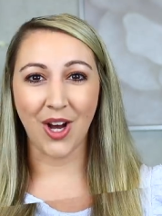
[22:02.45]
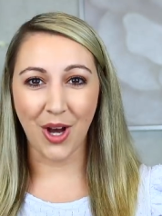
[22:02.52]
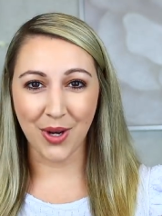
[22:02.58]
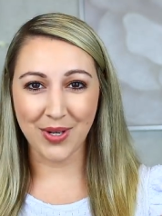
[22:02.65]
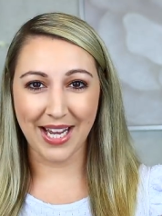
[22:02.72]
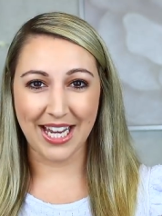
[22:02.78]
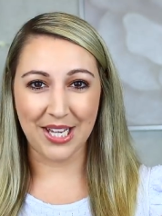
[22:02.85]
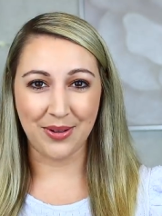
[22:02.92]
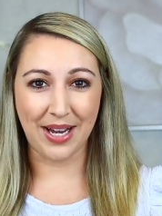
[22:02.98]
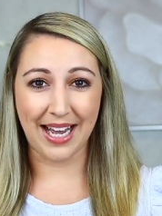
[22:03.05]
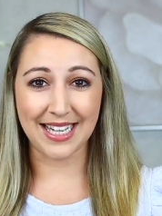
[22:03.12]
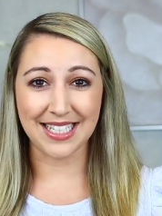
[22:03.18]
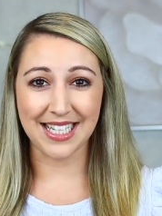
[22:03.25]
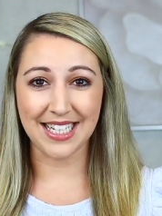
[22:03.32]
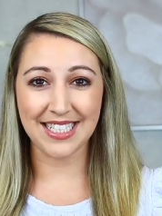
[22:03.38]
Okay, you
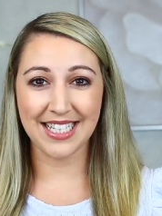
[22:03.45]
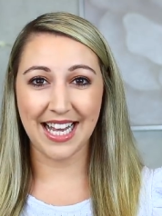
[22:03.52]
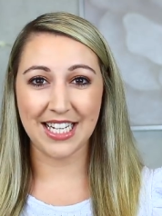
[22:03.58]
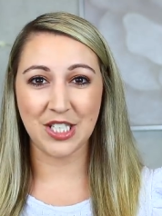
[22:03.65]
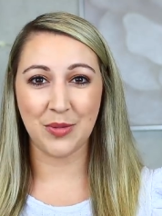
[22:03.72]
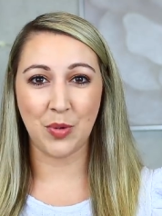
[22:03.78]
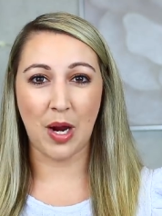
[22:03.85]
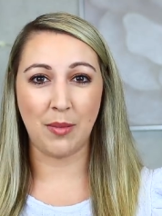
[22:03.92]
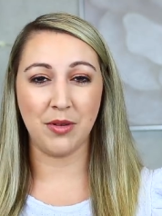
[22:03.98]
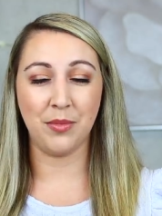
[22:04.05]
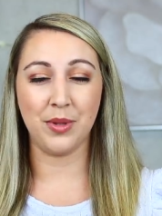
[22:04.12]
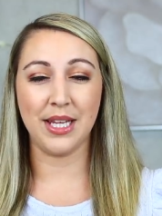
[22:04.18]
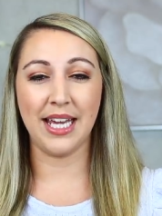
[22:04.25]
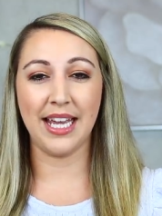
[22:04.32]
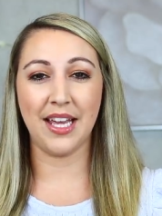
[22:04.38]
guys, let's get to
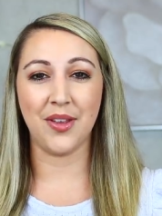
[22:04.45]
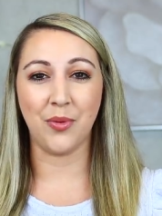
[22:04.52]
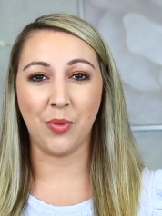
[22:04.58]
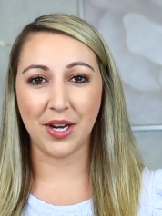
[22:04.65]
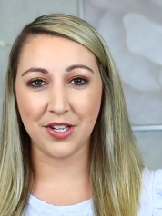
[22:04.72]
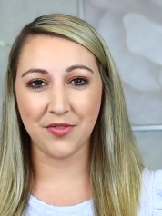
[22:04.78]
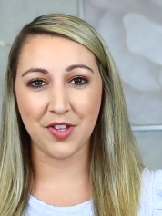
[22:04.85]
probably one of